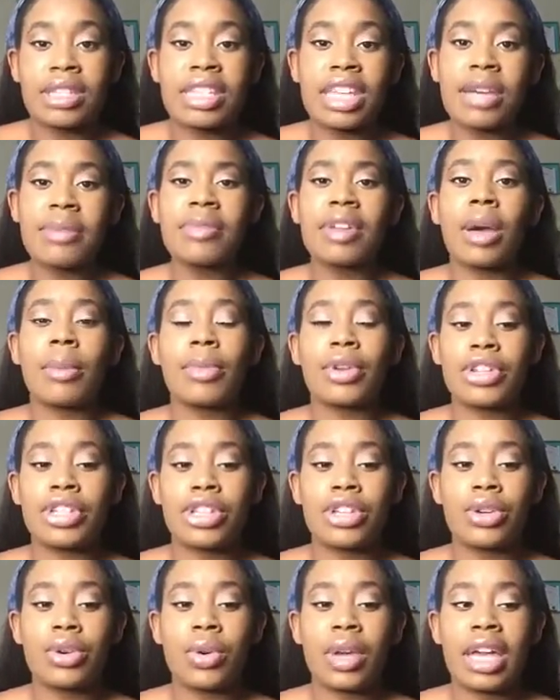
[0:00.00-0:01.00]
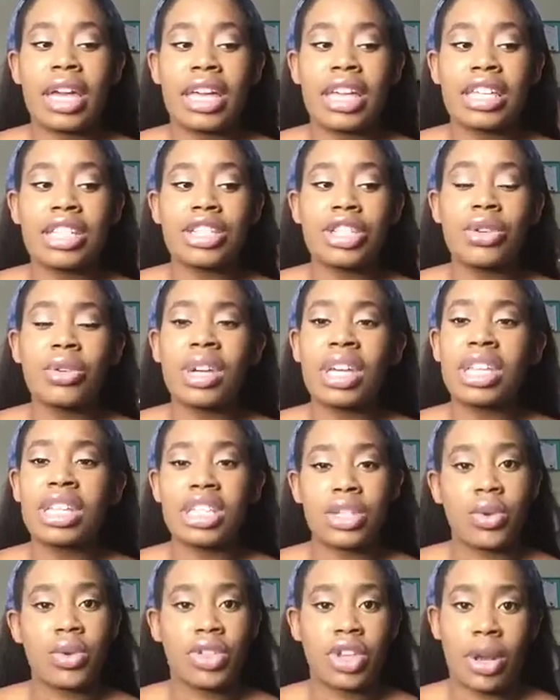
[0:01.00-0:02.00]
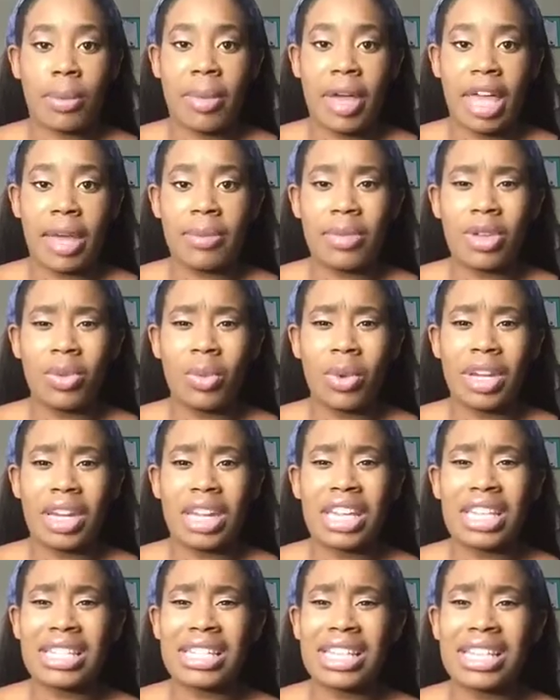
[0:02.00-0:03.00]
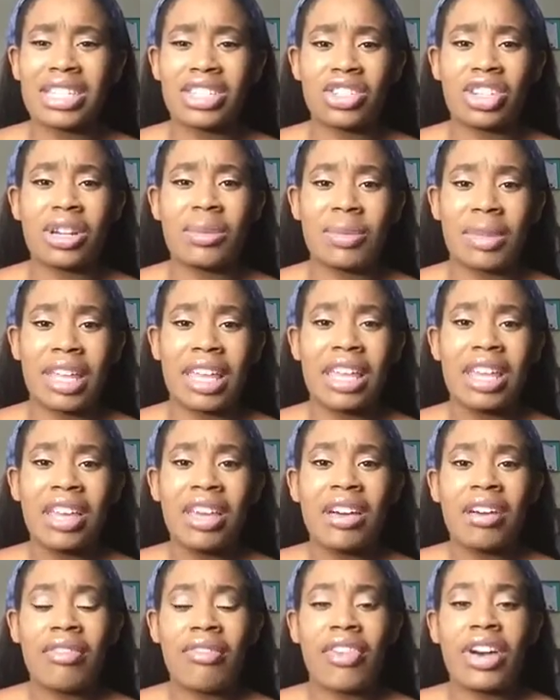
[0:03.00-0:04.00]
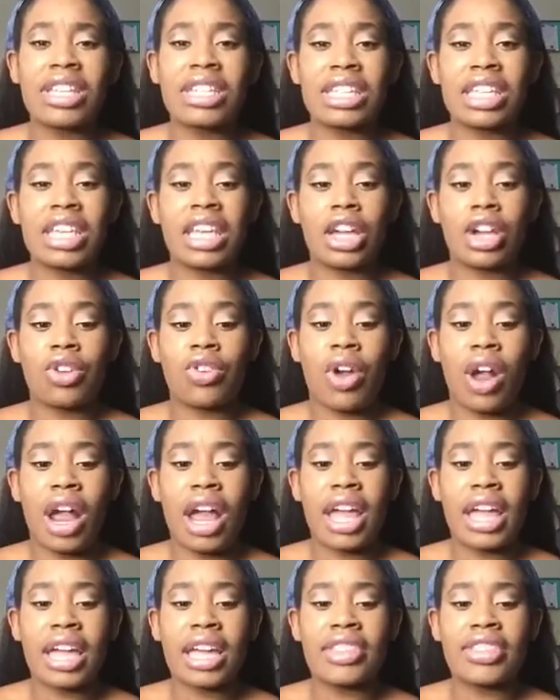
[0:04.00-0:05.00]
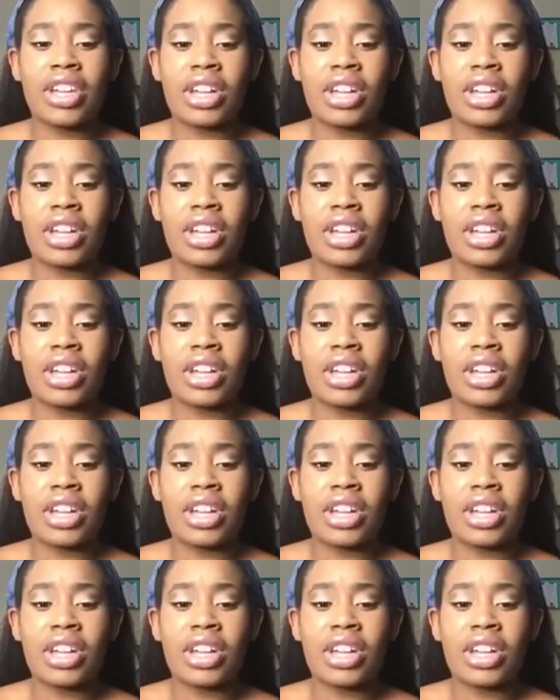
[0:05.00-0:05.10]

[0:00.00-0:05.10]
Tip number two is you can soothe your baby when he's extremely fussy and cry.